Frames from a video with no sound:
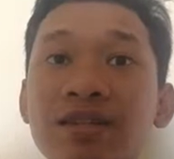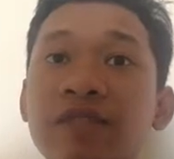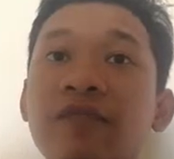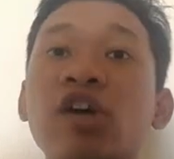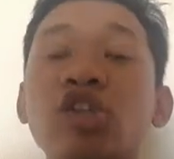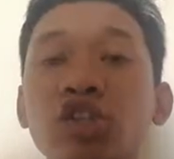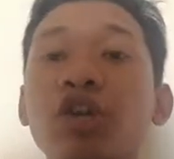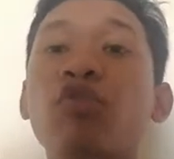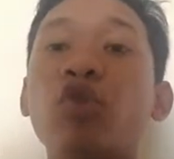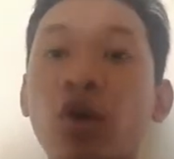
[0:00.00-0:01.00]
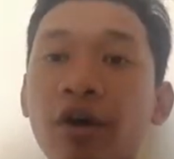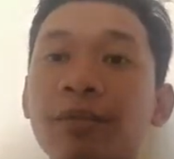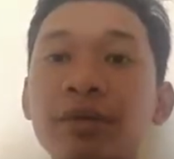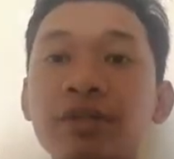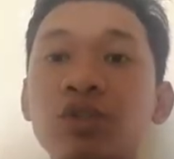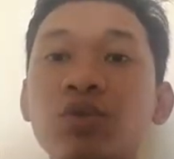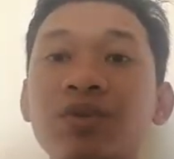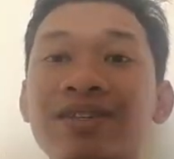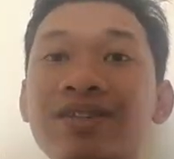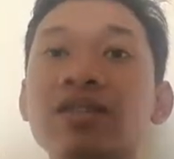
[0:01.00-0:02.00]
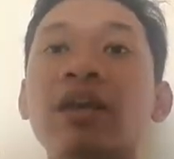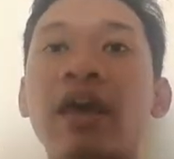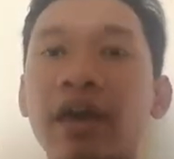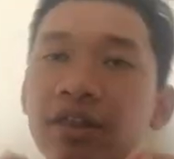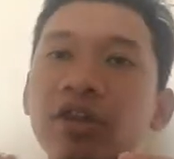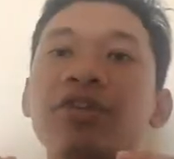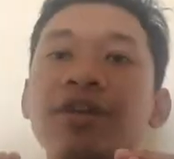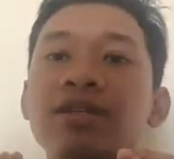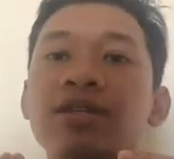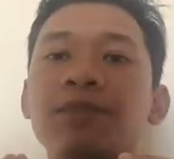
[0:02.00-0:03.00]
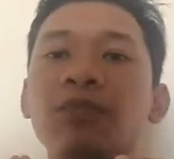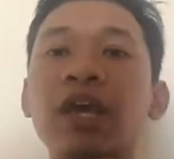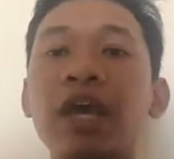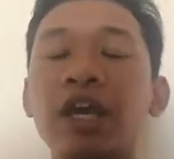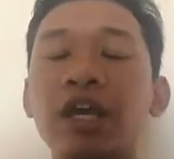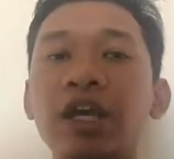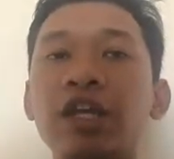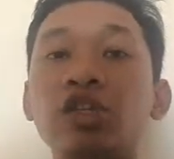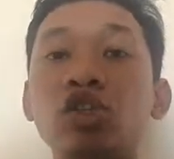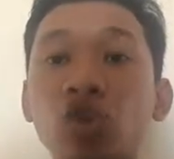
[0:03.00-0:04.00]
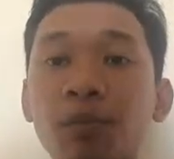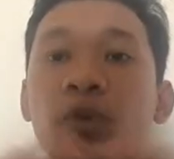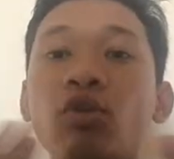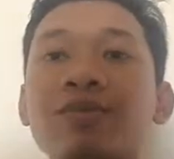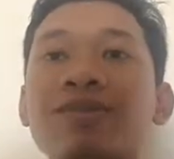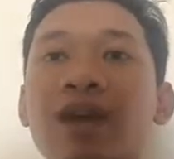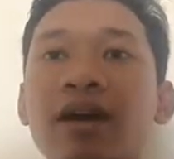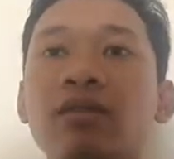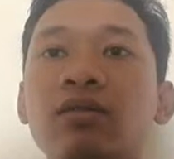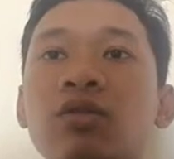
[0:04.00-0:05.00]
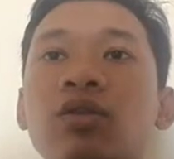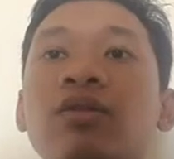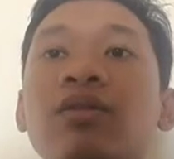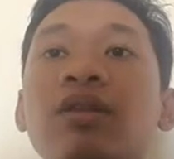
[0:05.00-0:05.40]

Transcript: functional requirement, which is categories. In Shopee website, the